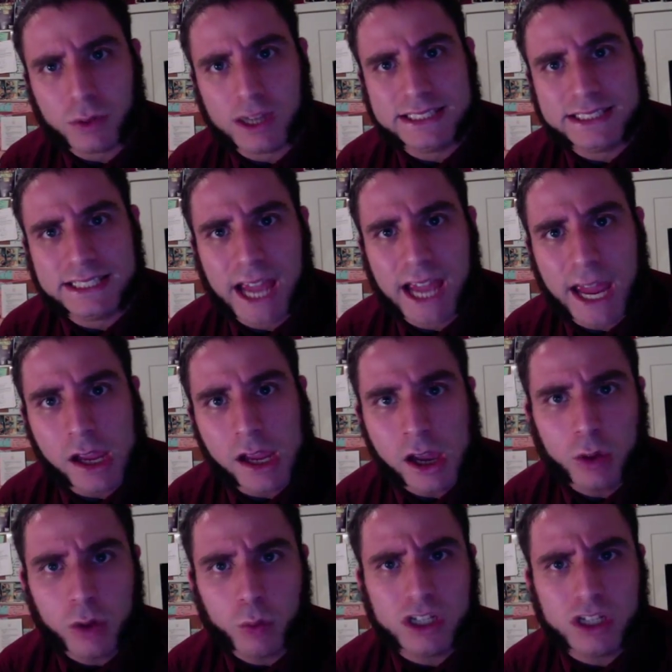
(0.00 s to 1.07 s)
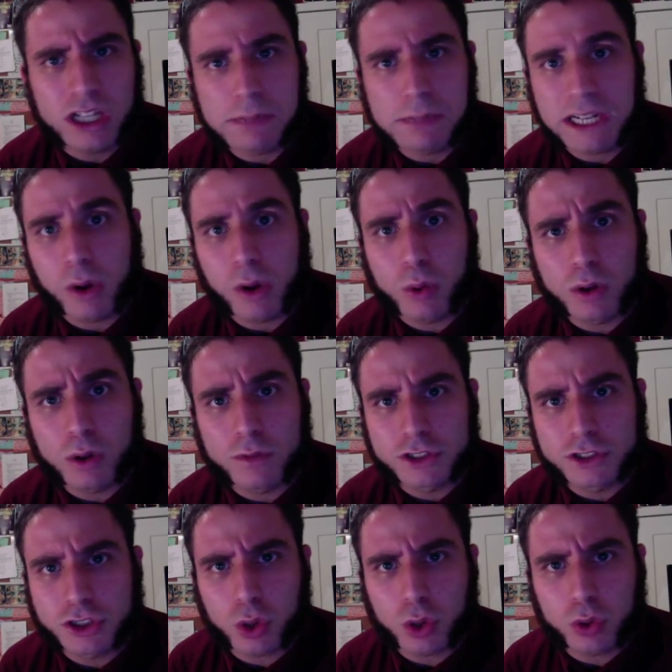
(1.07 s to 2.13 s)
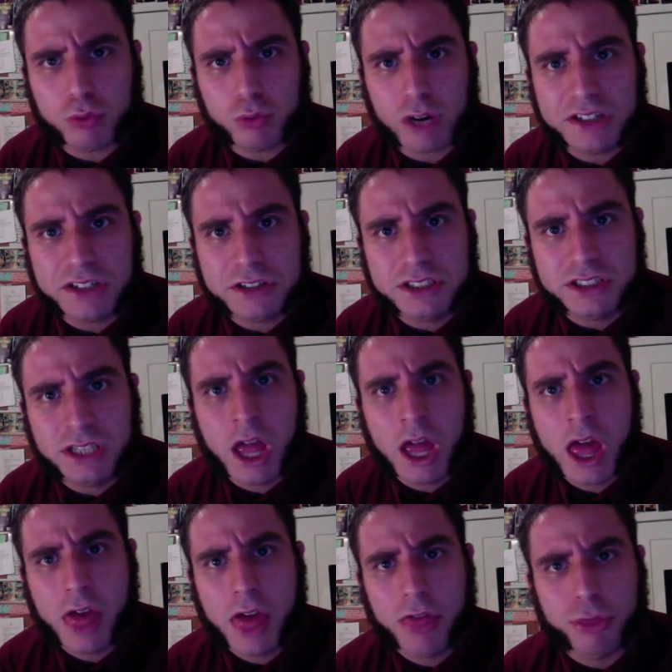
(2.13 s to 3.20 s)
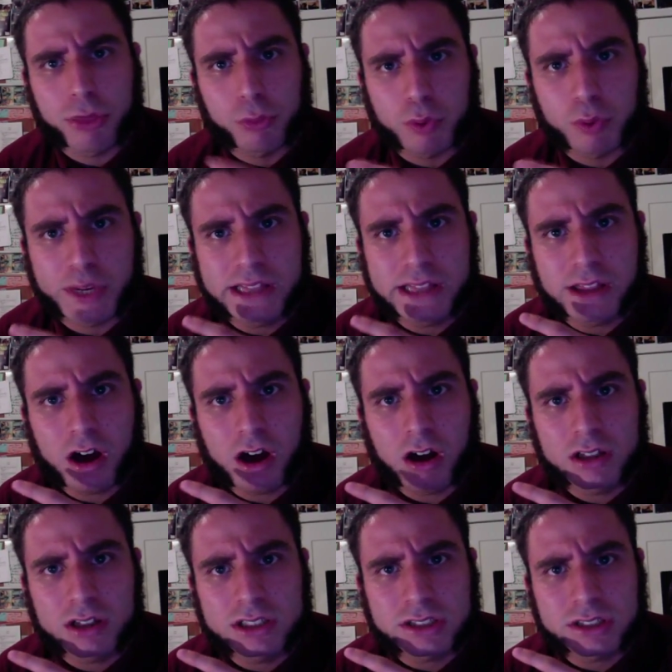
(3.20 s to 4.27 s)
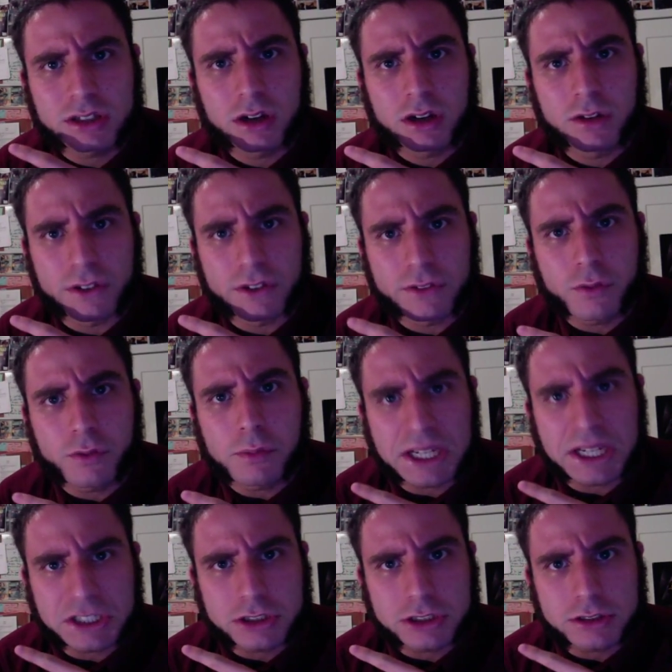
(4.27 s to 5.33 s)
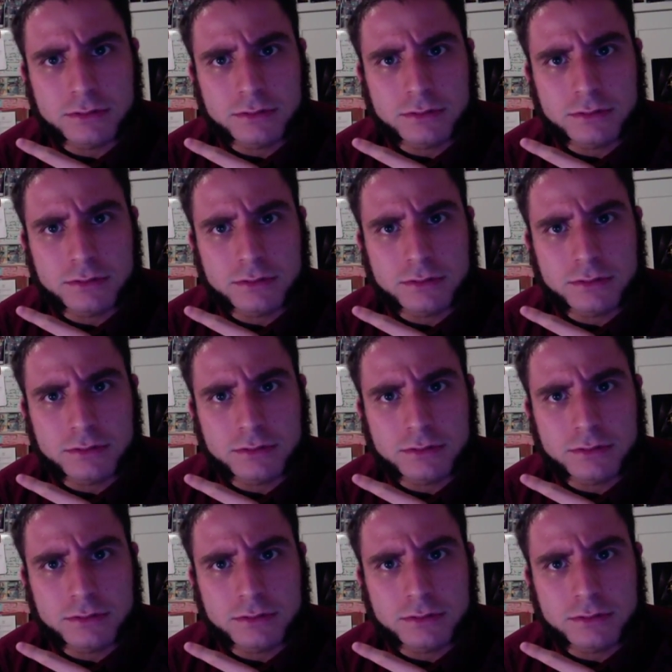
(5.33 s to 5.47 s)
today, we're gonna be going over Joe the Writer's 3 laws of information.